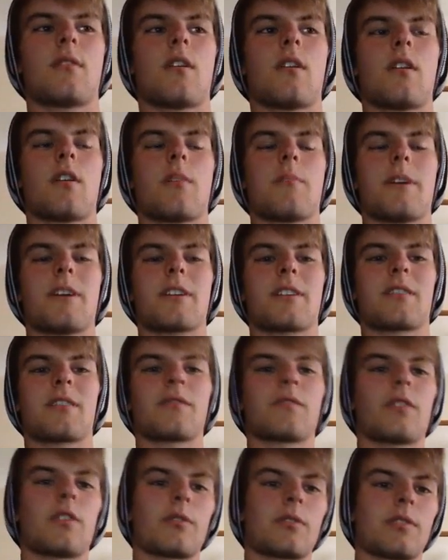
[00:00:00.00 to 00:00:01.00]

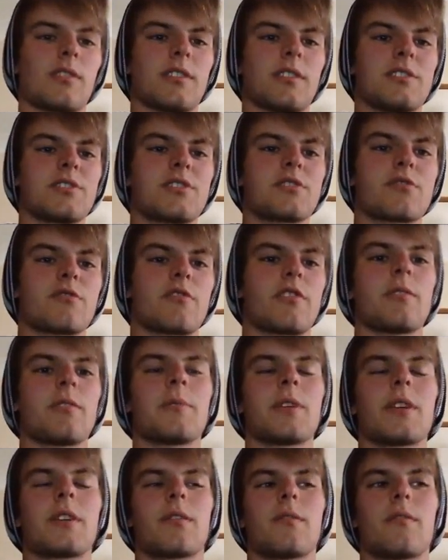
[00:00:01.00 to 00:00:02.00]
backing vocalist
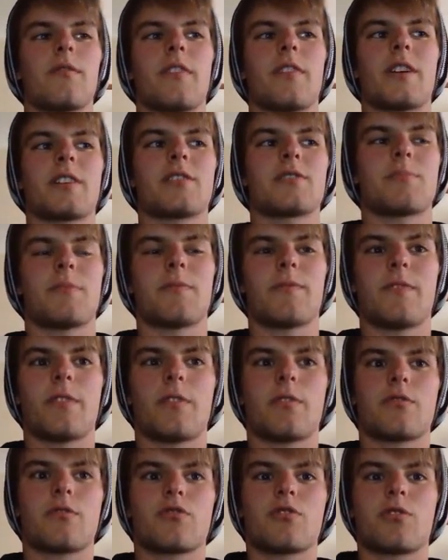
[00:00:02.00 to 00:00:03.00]
screaming that has been
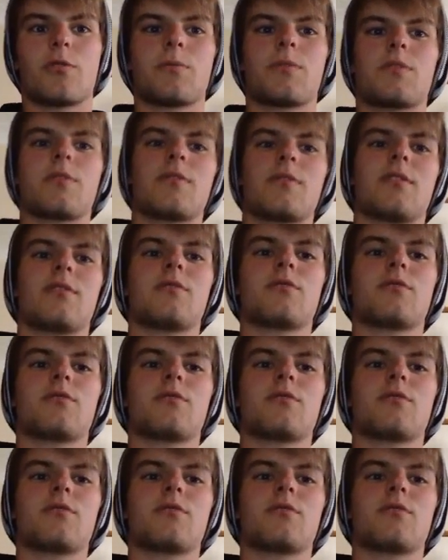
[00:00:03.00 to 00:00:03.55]
photoshopped